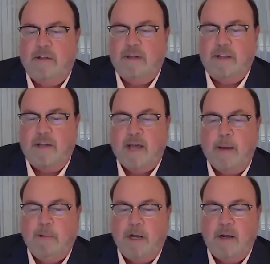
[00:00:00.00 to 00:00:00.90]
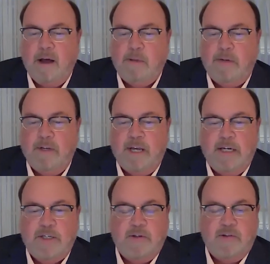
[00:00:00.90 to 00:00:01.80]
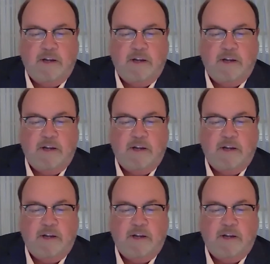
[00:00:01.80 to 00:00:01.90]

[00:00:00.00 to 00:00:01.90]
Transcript: That's happened on a couple of occasions,